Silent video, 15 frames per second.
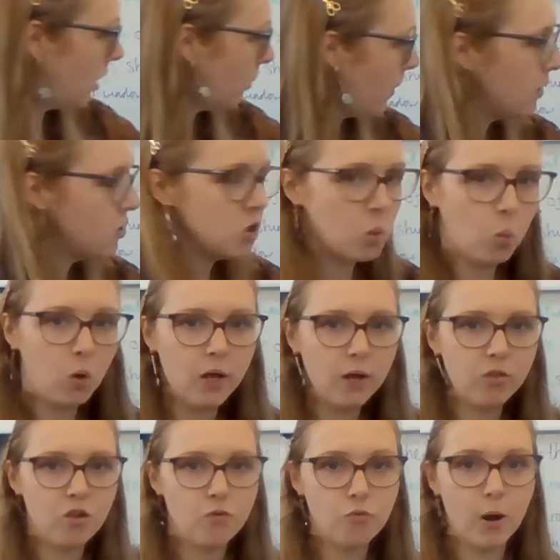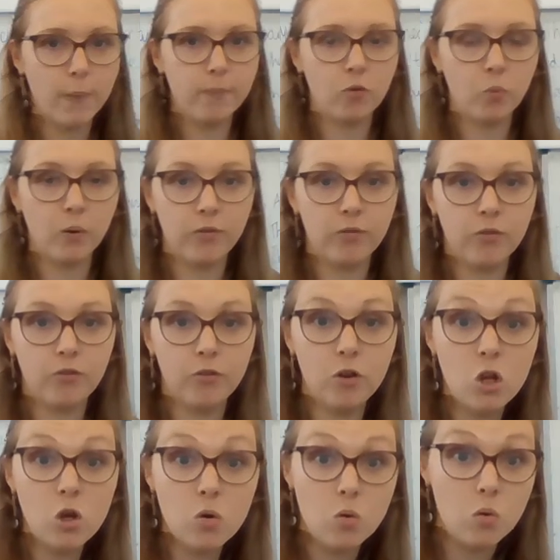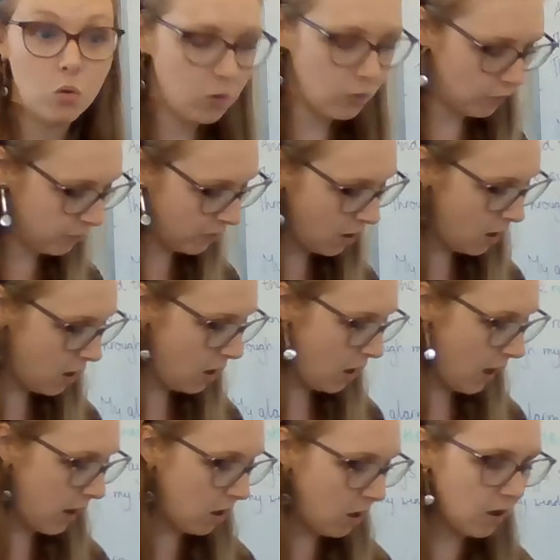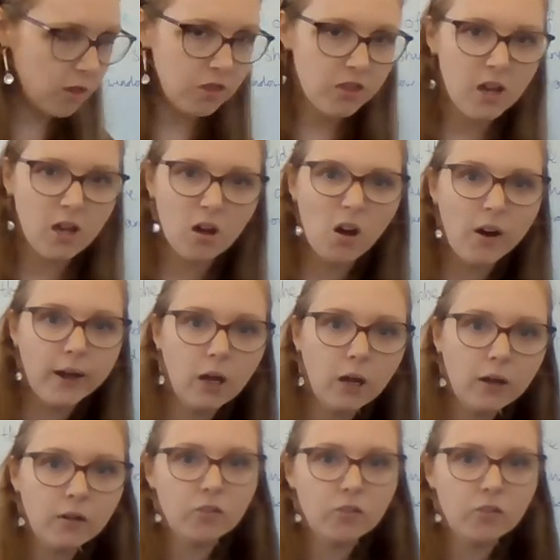about a word that rhymes with snooze, and I think I like